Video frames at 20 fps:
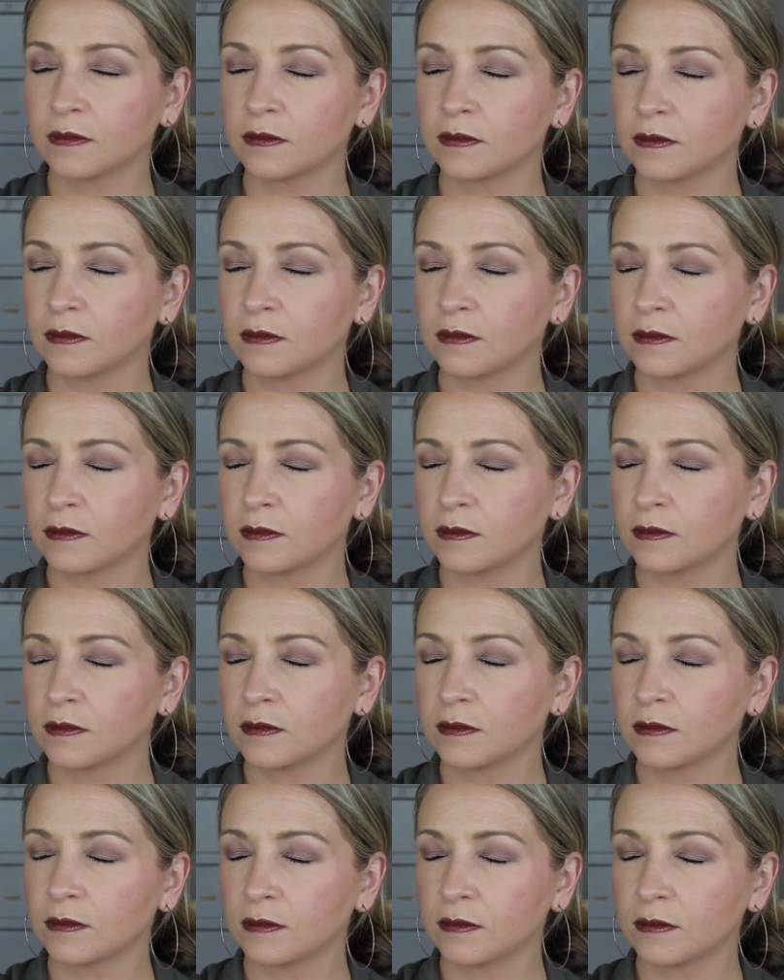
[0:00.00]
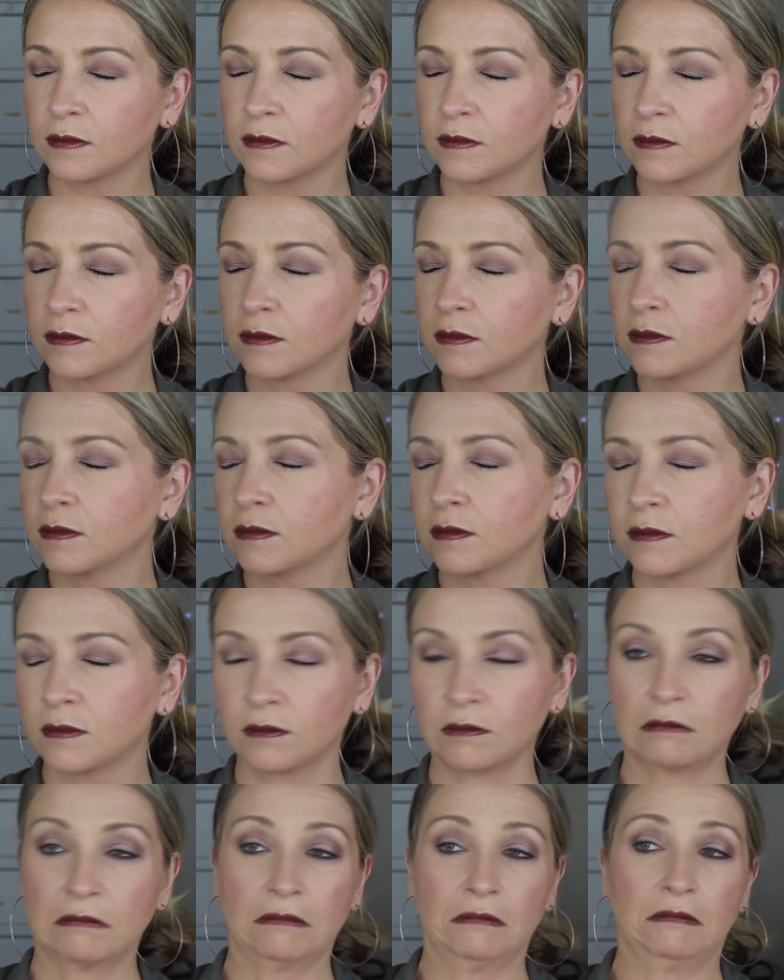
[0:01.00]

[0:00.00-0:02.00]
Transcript: Nothing is said.